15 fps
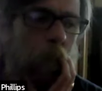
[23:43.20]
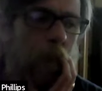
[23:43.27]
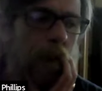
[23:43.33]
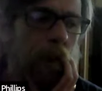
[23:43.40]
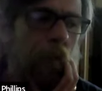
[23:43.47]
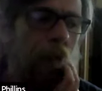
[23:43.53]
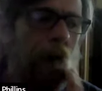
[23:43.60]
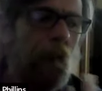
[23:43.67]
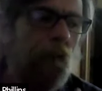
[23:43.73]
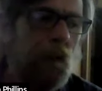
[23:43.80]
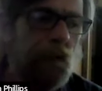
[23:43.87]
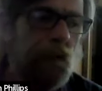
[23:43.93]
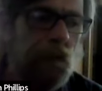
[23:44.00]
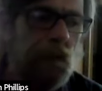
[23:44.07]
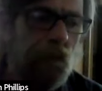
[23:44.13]
when you are
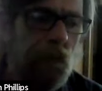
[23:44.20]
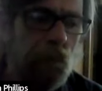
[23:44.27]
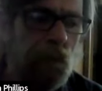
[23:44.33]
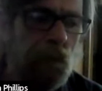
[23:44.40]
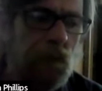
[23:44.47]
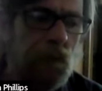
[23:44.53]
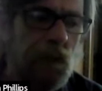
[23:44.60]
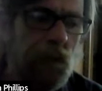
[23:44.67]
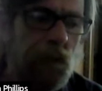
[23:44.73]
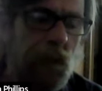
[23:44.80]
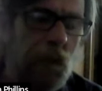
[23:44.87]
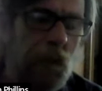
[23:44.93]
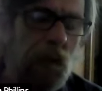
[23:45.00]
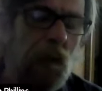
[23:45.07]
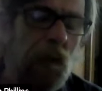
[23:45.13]
editing something, you need
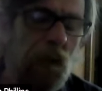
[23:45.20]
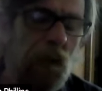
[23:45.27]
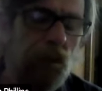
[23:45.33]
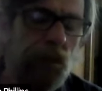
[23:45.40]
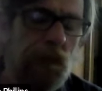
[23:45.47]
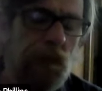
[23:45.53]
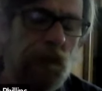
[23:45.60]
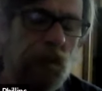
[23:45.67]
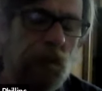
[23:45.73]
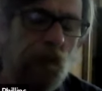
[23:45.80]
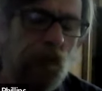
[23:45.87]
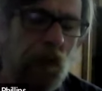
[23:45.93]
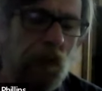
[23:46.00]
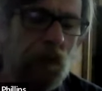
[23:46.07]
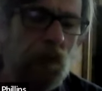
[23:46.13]
that kind of
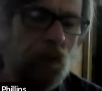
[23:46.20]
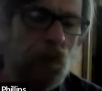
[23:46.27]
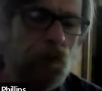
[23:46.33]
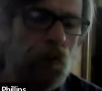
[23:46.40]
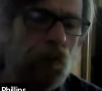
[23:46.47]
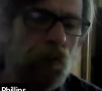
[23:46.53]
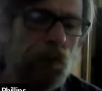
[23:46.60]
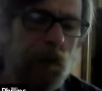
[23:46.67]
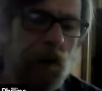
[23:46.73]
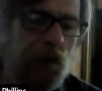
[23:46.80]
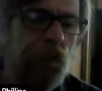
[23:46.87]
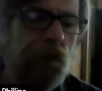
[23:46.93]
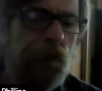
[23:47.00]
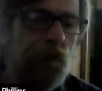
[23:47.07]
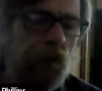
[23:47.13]
psychological
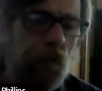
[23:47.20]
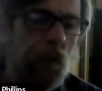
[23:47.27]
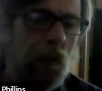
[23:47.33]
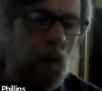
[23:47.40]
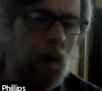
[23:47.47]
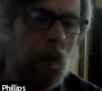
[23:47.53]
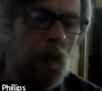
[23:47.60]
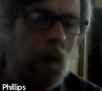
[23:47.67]
distance.